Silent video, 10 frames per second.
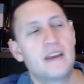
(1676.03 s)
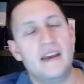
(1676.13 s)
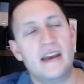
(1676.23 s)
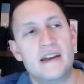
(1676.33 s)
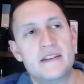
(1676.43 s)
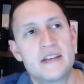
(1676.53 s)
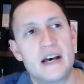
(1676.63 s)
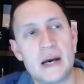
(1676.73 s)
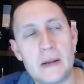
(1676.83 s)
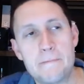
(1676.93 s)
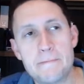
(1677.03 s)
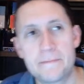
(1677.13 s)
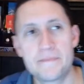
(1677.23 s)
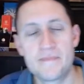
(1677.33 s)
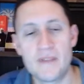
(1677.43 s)
and um,
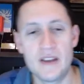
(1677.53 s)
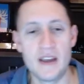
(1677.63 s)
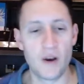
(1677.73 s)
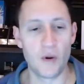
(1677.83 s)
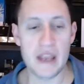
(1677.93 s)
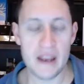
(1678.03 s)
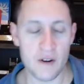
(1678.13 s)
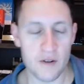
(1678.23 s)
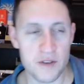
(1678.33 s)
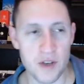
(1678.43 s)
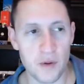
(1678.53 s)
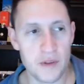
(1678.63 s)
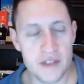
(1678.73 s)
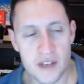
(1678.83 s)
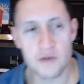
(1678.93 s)
you know, here. So
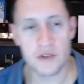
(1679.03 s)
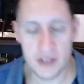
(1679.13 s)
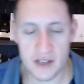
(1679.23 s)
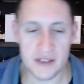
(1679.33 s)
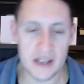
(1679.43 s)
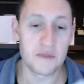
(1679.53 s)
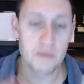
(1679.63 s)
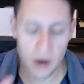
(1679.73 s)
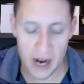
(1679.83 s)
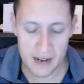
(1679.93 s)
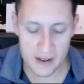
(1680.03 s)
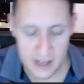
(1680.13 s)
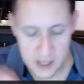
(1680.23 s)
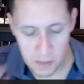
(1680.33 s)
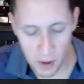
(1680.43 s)
the citruses is bright,
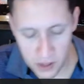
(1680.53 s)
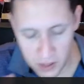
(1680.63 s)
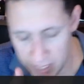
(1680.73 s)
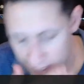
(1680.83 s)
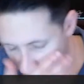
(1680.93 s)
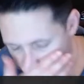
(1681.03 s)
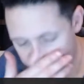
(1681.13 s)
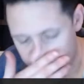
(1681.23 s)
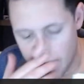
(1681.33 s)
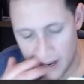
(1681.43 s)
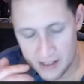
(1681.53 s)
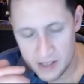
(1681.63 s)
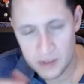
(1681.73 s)
sparkly, and